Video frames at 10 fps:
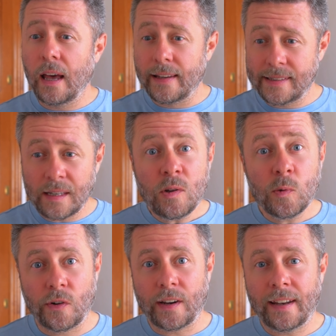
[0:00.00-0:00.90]
The same
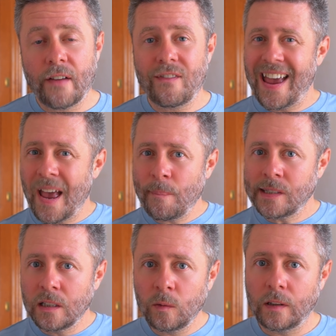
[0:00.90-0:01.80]
user can have
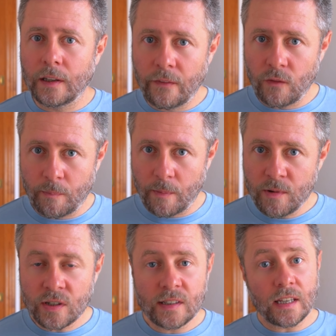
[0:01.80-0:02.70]
absolutely different
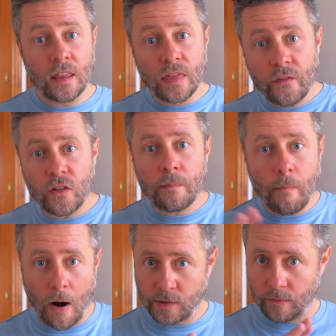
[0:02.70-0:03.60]
permissions in different
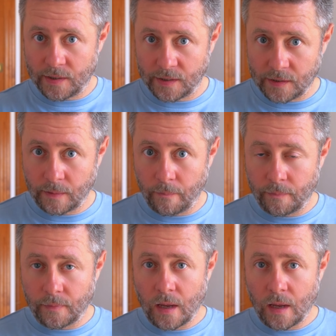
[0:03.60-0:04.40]
parts of the system.